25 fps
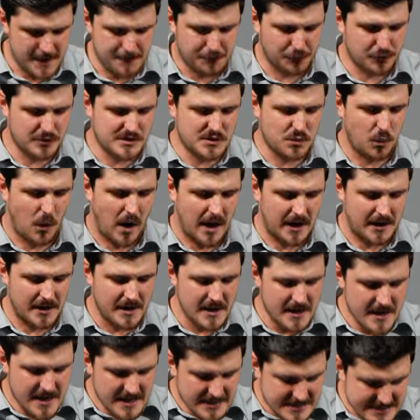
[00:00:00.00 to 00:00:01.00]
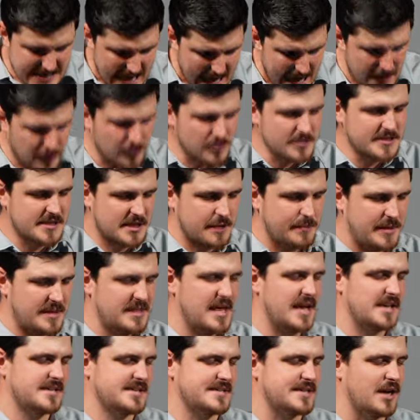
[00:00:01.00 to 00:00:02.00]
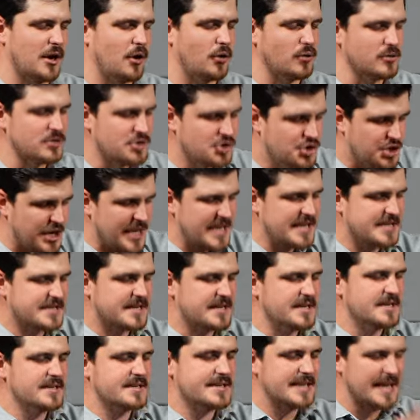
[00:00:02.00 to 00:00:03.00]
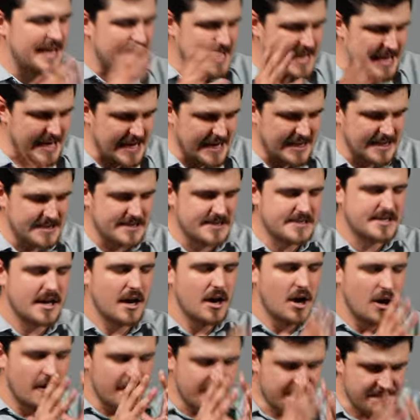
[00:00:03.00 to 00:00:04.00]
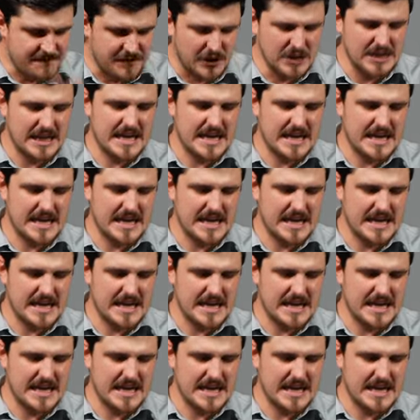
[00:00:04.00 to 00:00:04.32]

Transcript: 1 tells them in their soul Jesus is fully